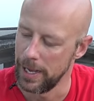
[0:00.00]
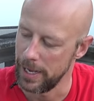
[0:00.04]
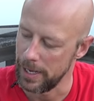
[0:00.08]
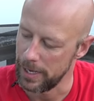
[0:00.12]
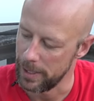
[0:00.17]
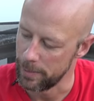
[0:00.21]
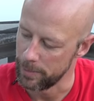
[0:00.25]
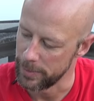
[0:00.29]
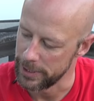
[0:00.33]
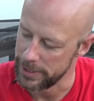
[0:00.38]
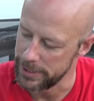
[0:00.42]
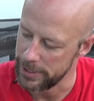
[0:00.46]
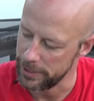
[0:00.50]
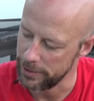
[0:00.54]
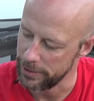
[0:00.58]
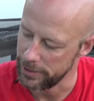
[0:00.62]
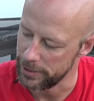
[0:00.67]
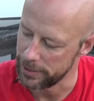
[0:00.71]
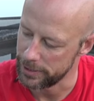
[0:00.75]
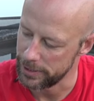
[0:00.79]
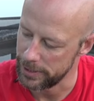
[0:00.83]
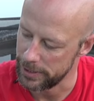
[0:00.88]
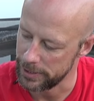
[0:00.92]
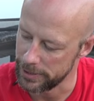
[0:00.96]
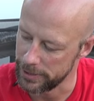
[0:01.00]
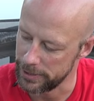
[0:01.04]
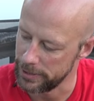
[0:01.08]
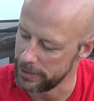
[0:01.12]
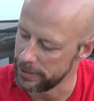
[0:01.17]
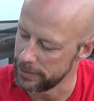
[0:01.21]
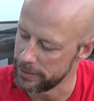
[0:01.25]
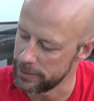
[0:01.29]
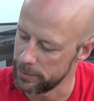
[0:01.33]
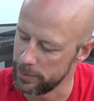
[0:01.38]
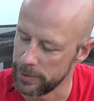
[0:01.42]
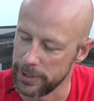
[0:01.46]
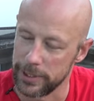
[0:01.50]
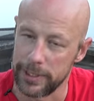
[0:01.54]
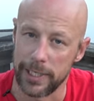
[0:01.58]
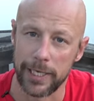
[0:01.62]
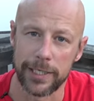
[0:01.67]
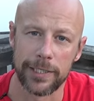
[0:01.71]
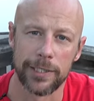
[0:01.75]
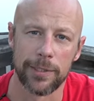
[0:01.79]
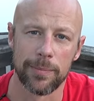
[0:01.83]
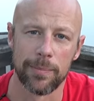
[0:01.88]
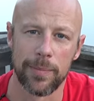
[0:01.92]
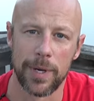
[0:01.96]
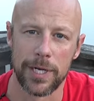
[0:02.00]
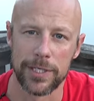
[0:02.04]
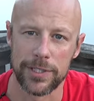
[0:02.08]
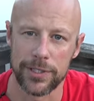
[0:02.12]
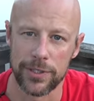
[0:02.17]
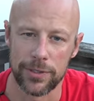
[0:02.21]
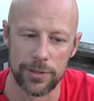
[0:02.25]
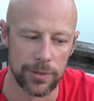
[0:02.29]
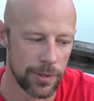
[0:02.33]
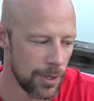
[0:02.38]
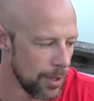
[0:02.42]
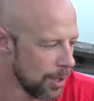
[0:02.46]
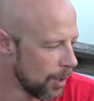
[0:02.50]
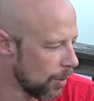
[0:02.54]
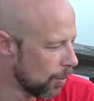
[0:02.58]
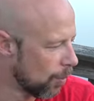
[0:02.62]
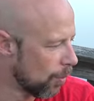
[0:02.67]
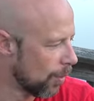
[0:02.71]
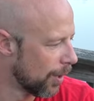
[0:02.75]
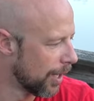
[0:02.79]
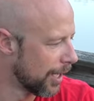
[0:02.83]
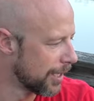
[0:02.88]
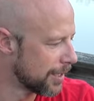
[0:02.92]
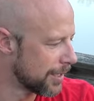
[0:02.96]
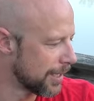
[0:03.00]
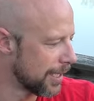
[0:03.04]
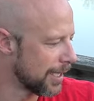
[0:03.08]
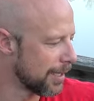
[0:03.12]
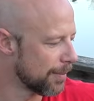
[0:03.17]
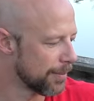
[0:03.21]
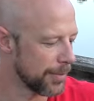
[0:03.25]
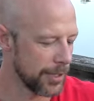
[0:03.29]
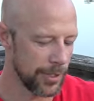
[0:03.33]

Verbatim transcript: uh, material on there to protect your muzzle when it's in.